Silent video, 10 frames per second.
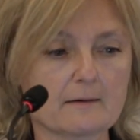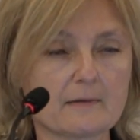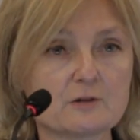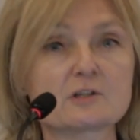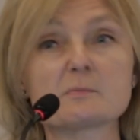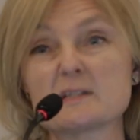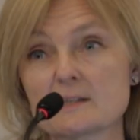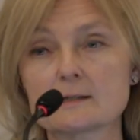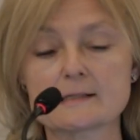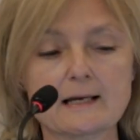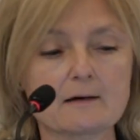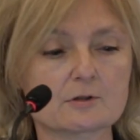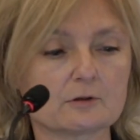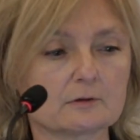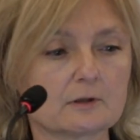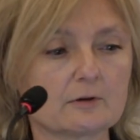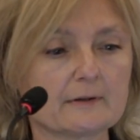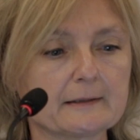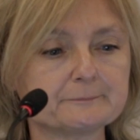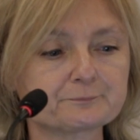may just be starting out on
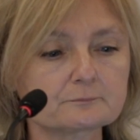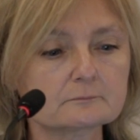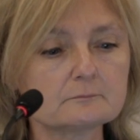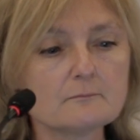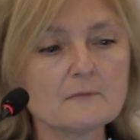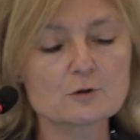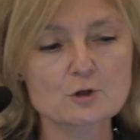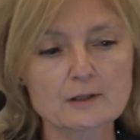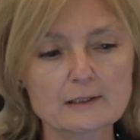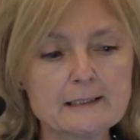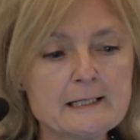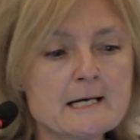their journey.